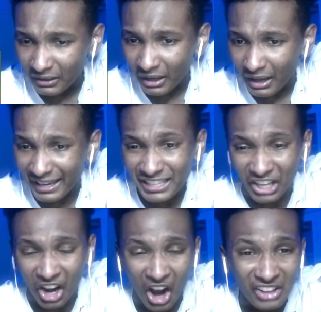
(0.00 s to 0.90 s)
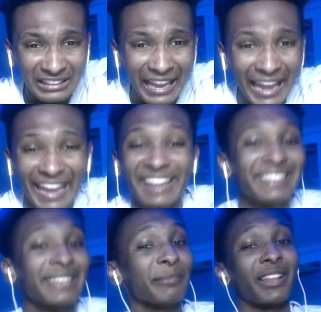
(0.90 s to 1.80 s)
He caught that?
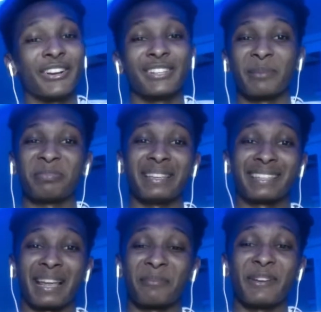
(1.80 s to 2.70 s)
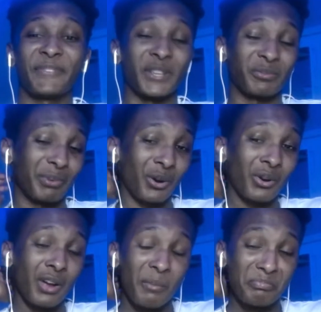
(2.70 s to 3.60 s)
Anthony Miller is a beast out of Memphis, bro.
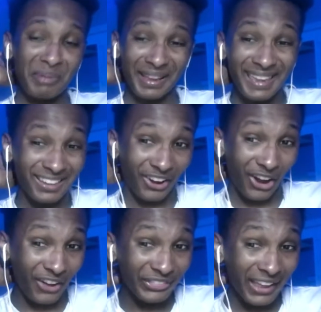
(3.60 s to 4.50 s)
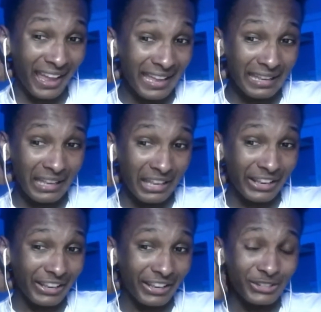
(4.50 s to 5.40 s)
But he caught that?
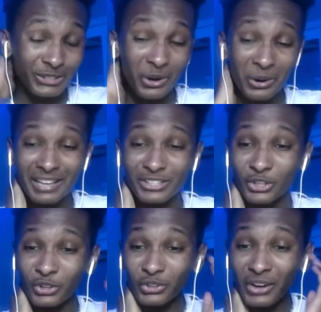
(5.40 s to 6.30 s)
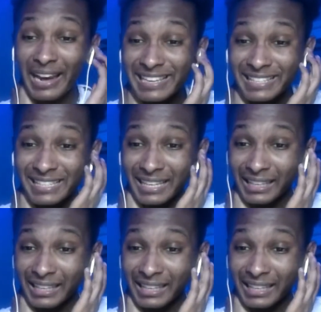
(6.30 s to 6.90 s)
Yo, that's crazy.